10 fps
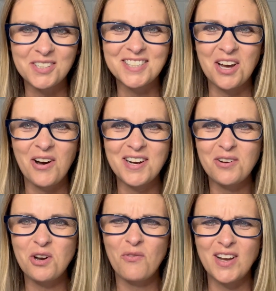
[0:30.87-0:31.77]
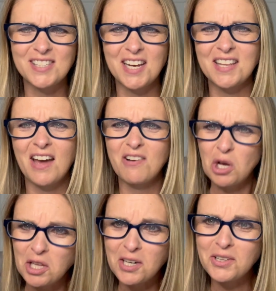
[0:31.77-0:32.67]
So I don't know if I stated that
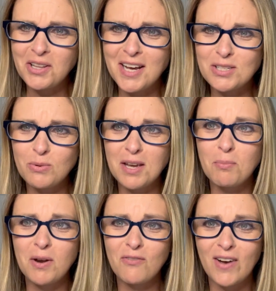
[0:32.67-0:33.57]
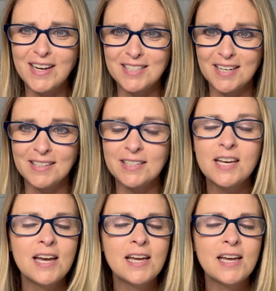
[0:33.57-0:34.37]
clearly last week, but if I didn't,